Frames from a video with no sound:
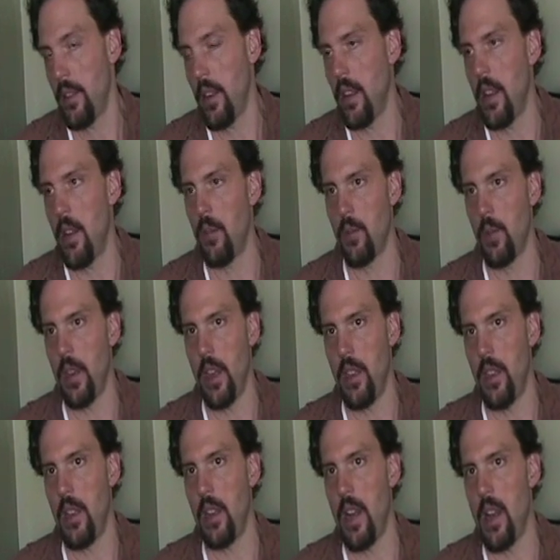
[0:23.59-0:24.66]
And that was what I
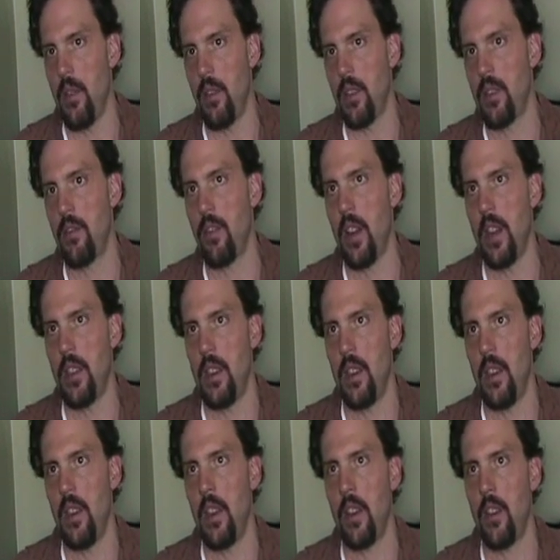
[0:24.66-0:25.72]
did. I was
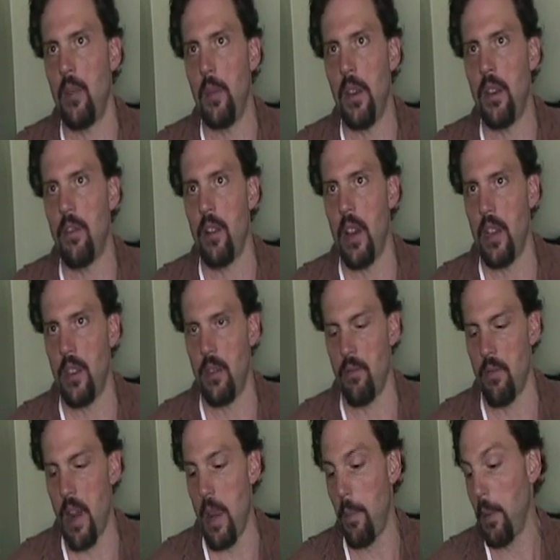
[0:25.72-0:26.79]
crazy. It could be crazy
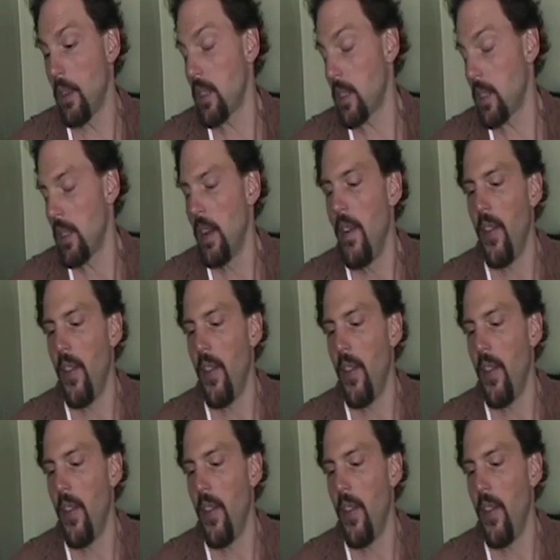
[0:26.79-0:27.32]
rapist.